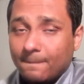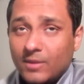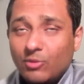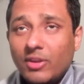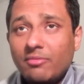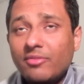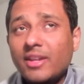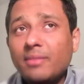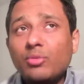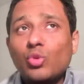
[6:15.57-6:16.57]
you were
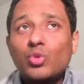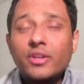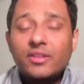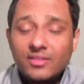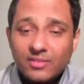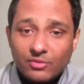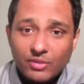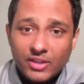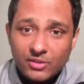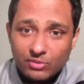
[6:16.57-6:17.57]
very bloated
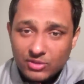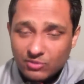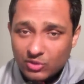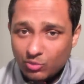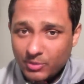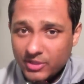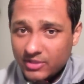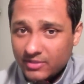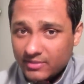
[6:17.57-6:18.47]
when it was with Jupiter